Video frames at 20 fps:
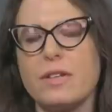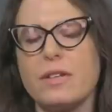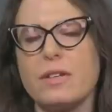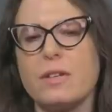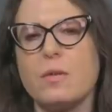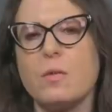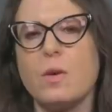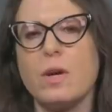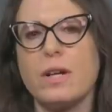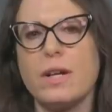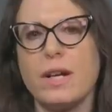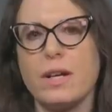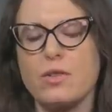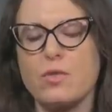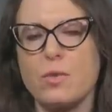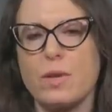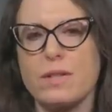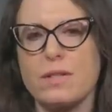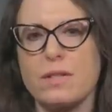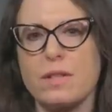in the White
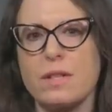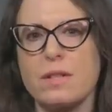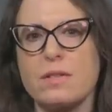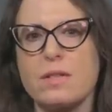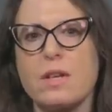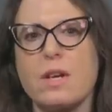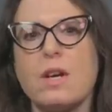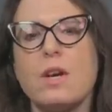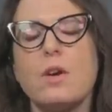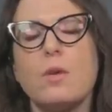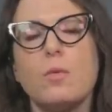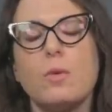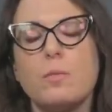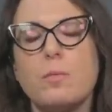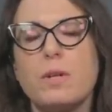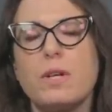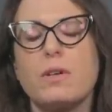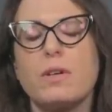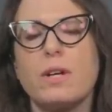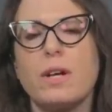House residence would
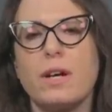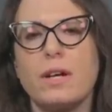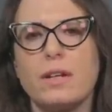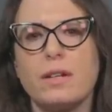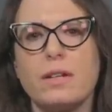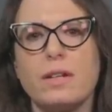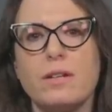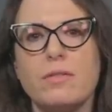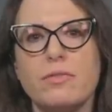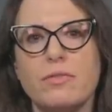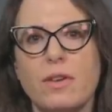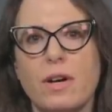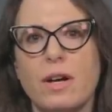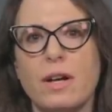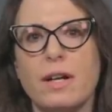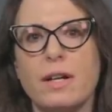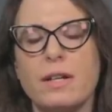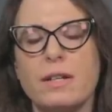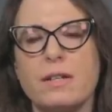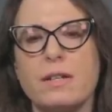periodically
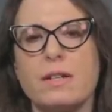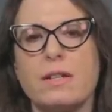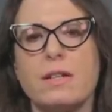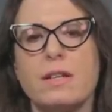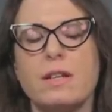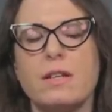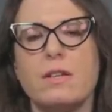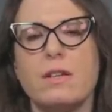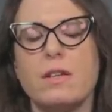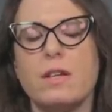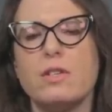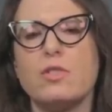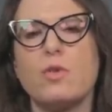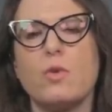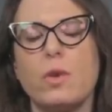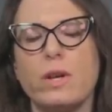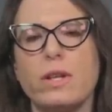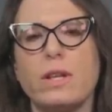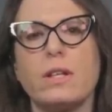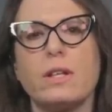find the
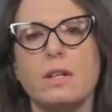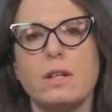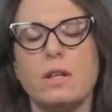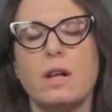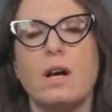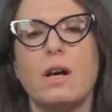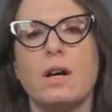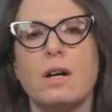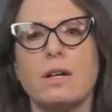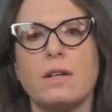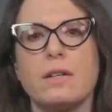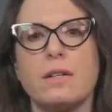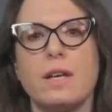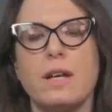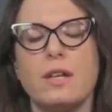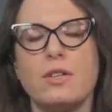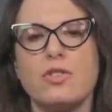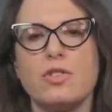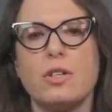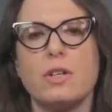toilet clogged. The
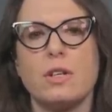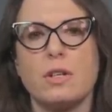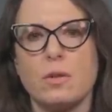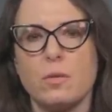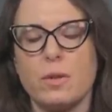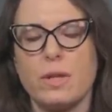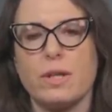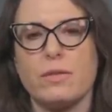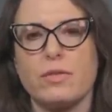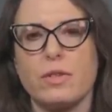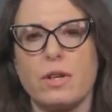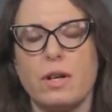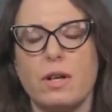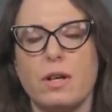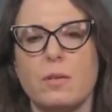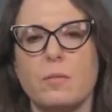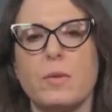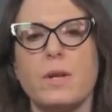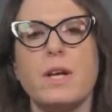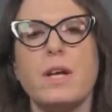engineer would have to
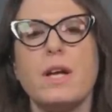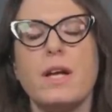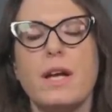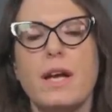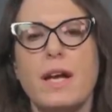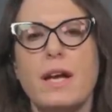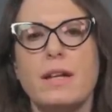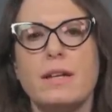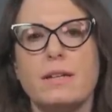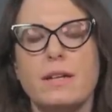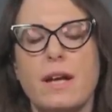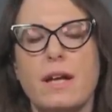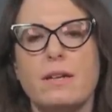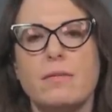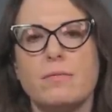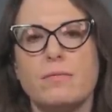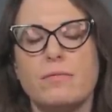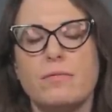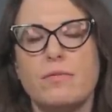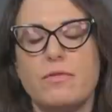come
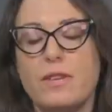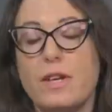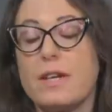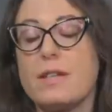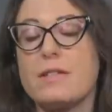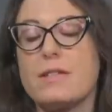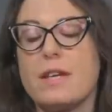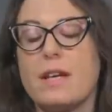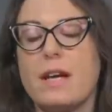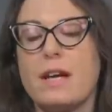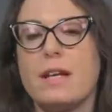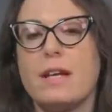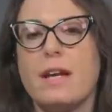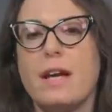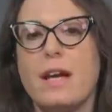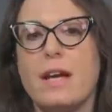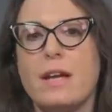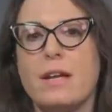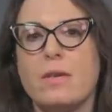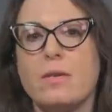and fix it.
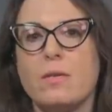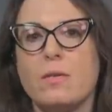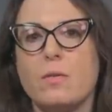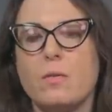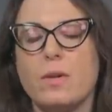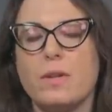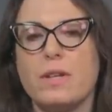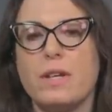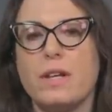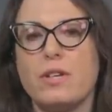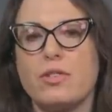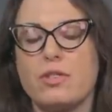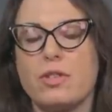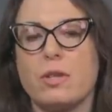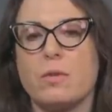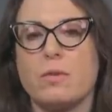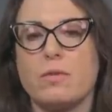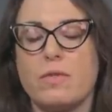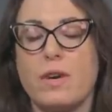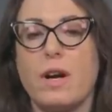And what the
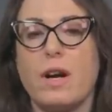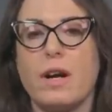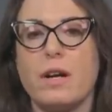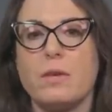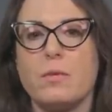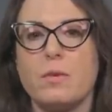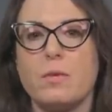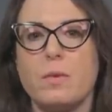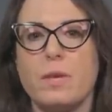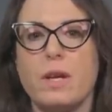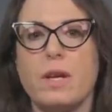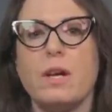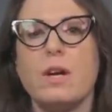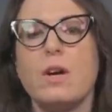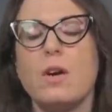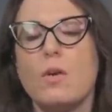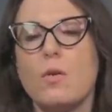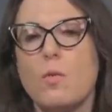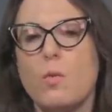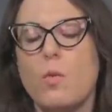engineer would find would be
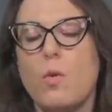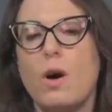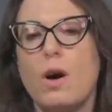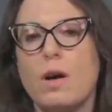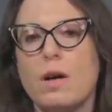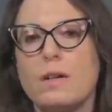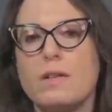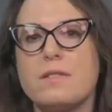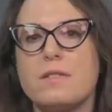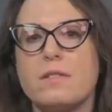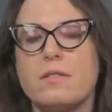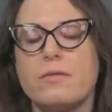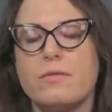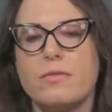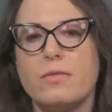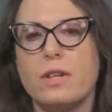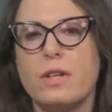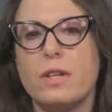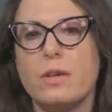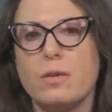wads of,
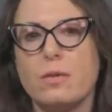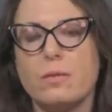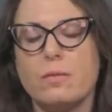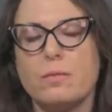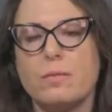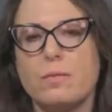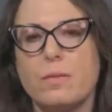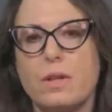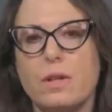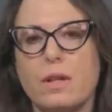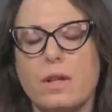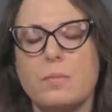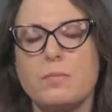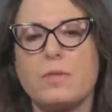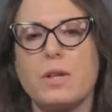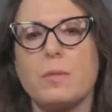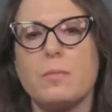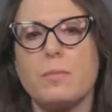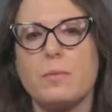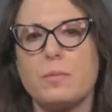you know, clumped
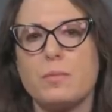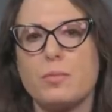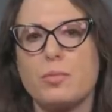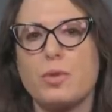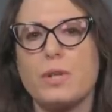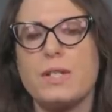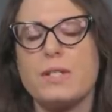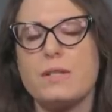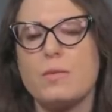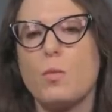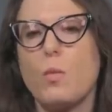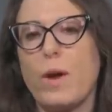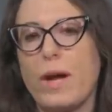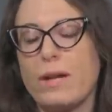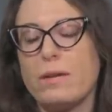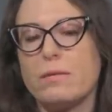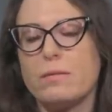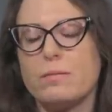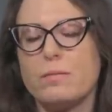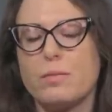up wet
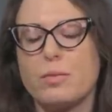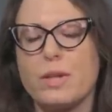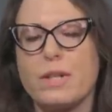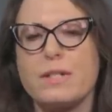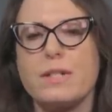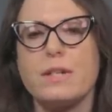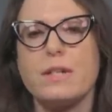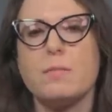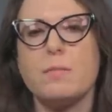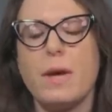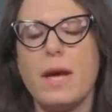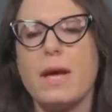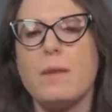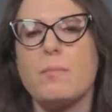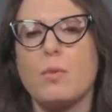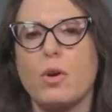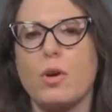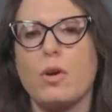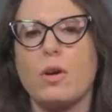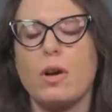printed
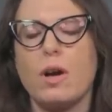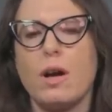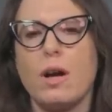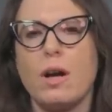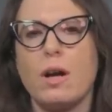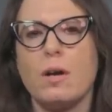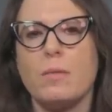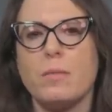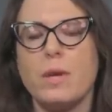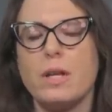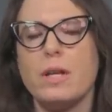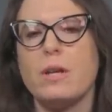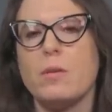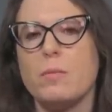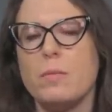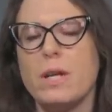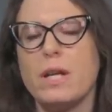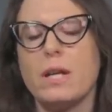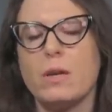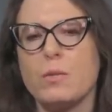paper, you know,
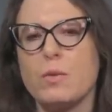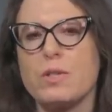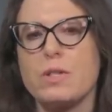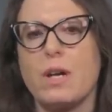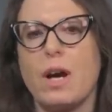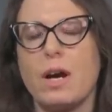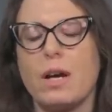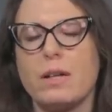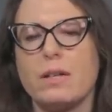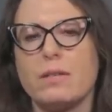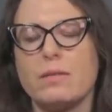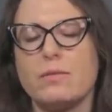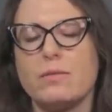meaning it was not